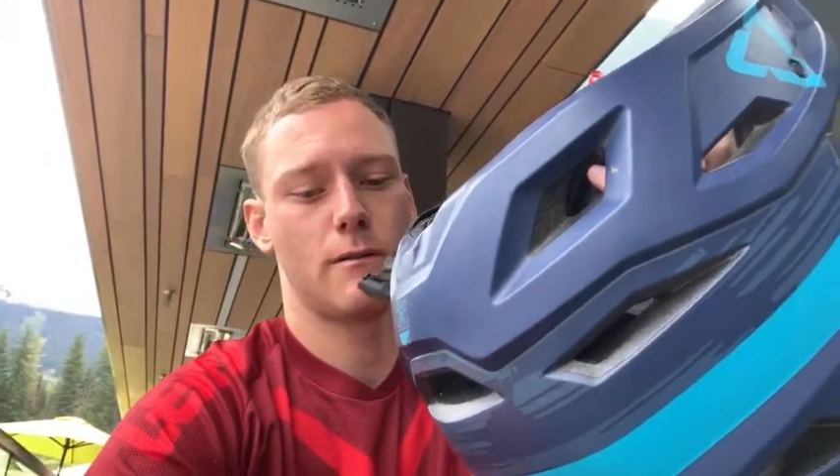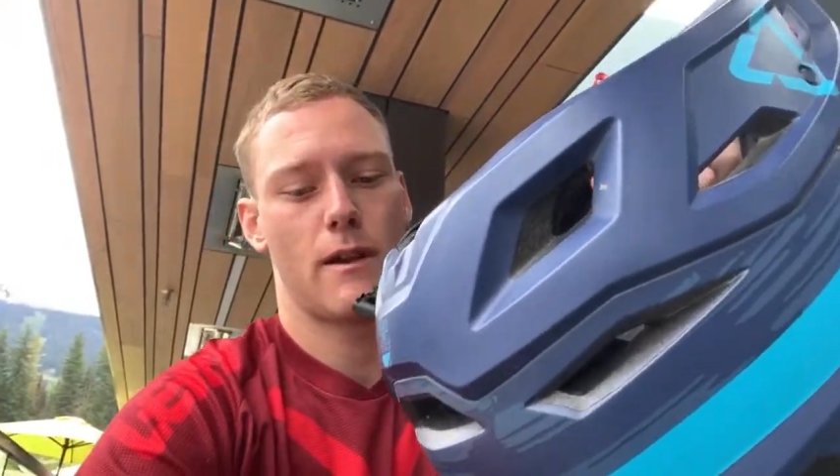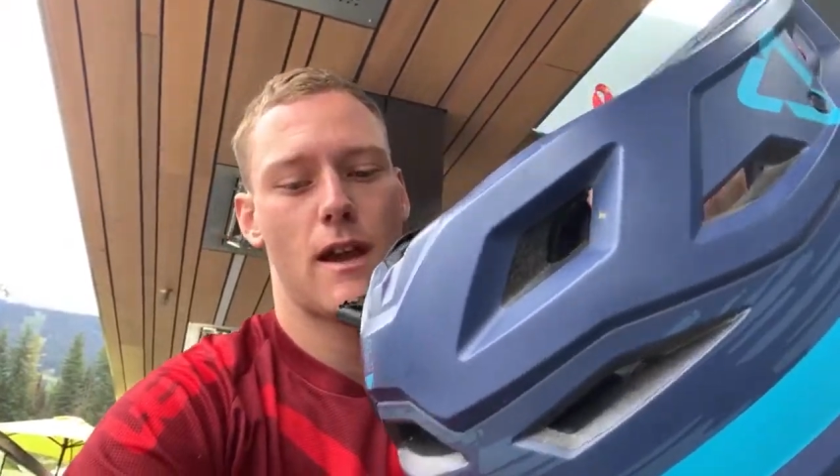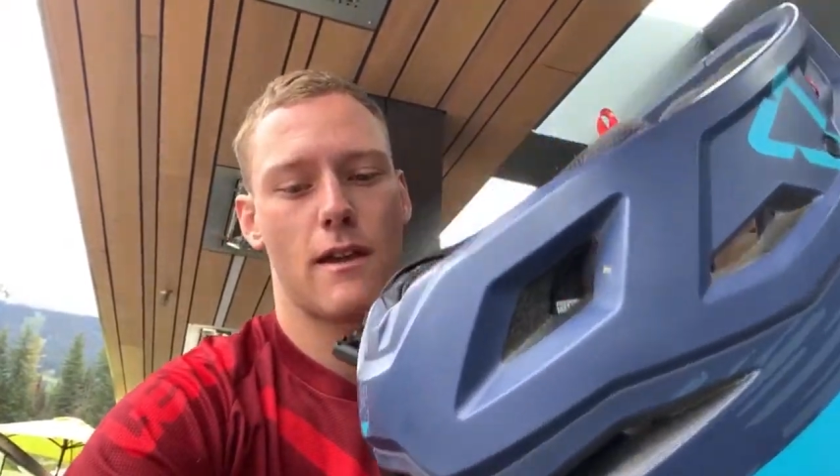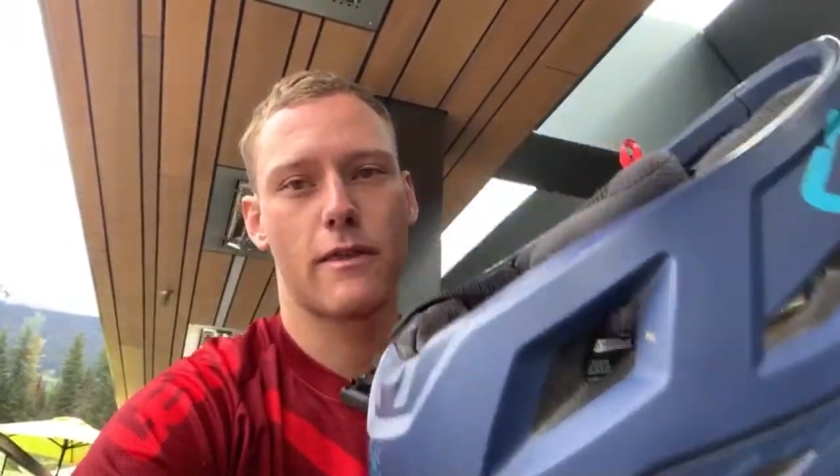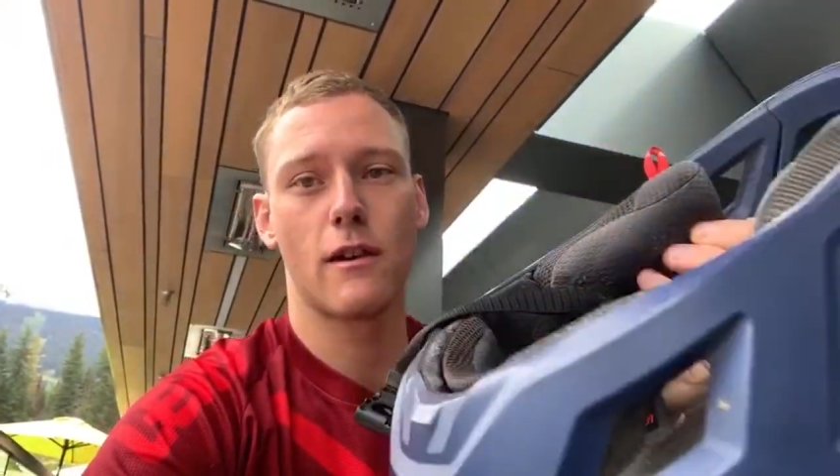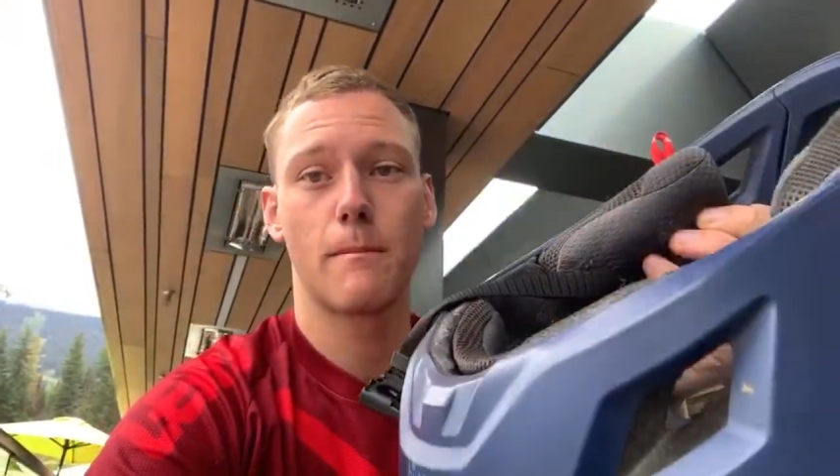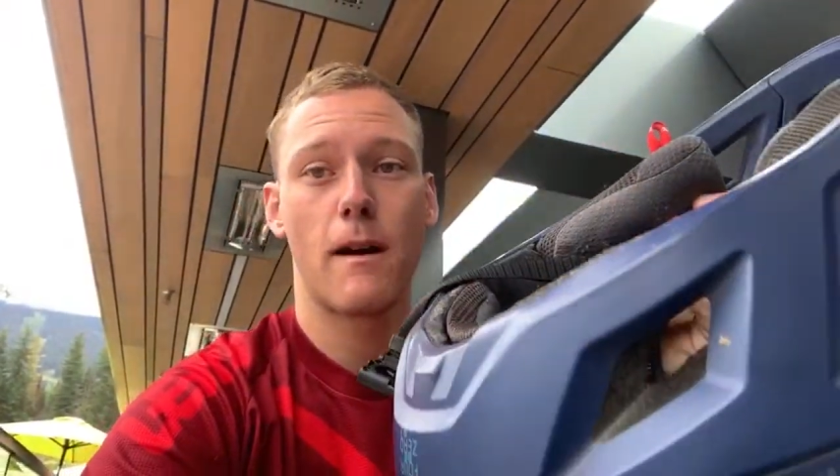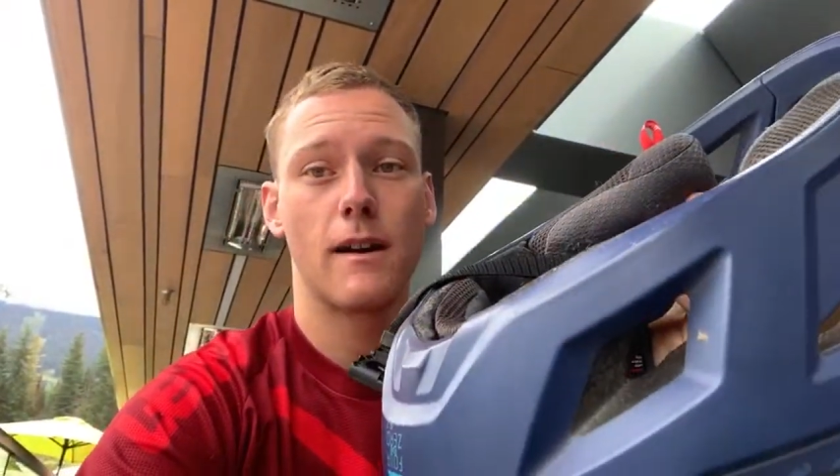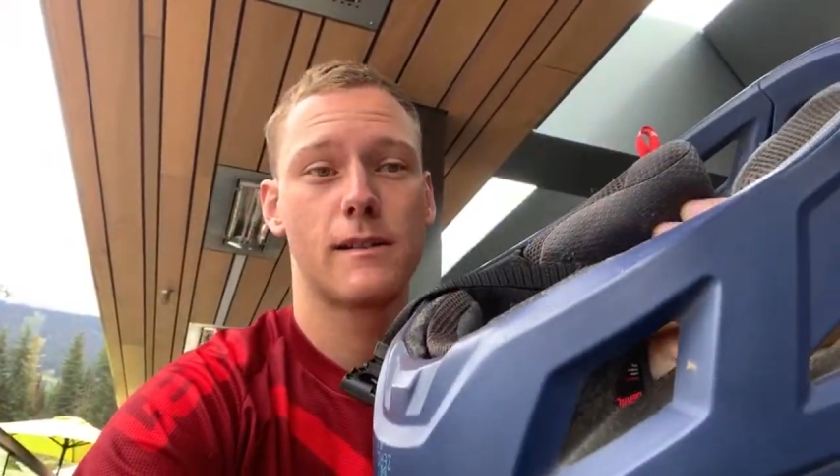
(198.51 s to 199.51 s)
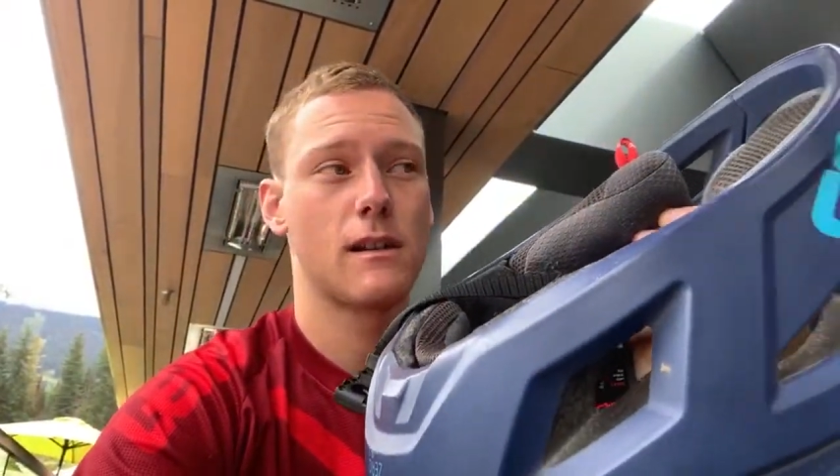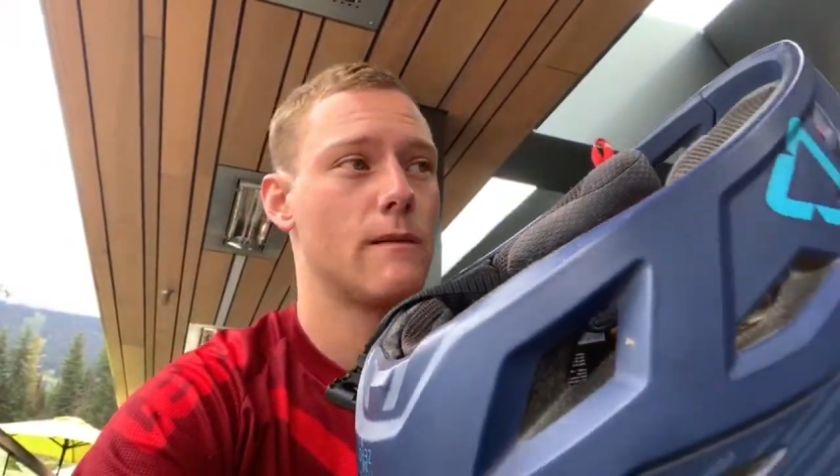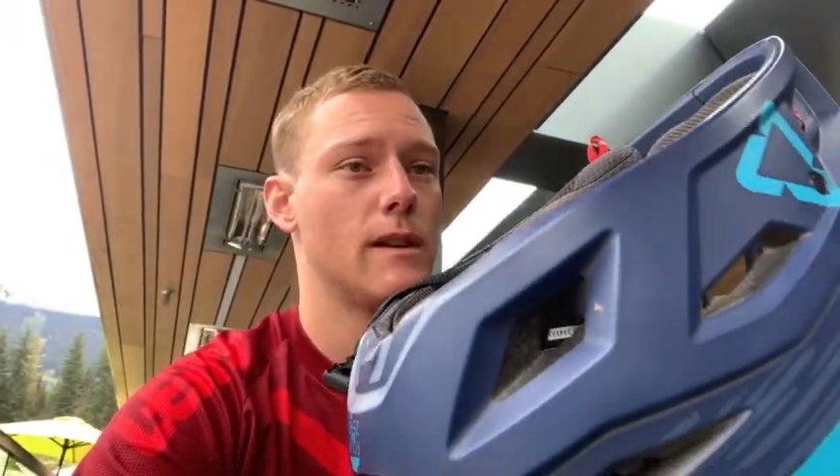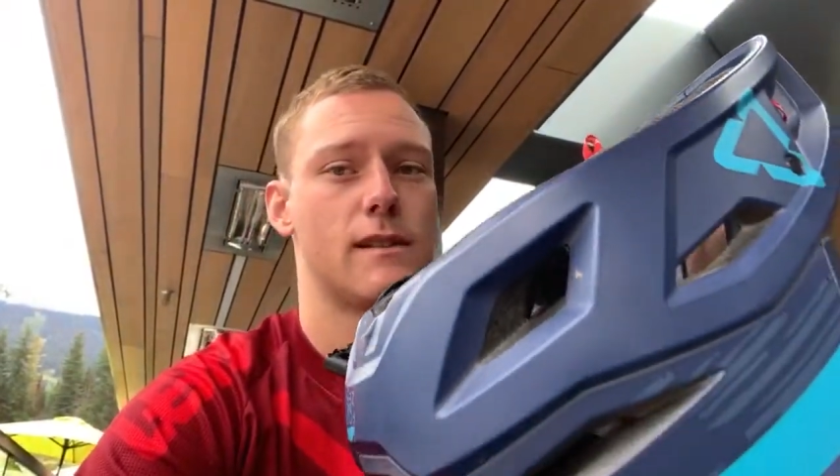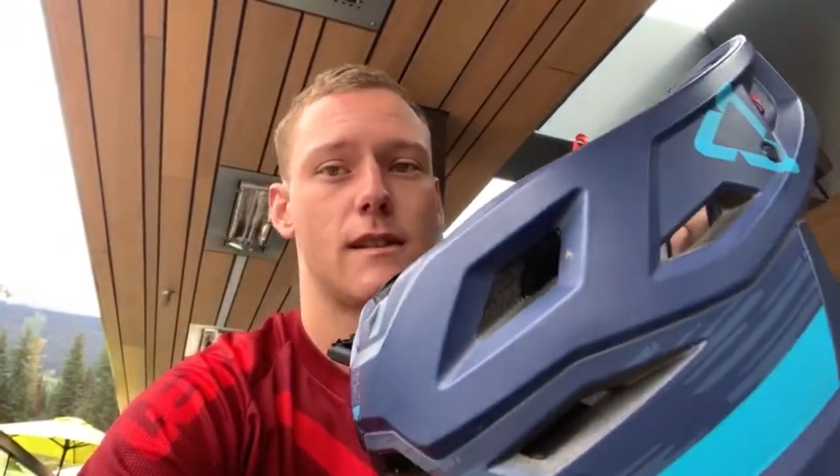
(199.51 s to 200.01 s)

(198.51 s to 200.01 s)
to a third-party service.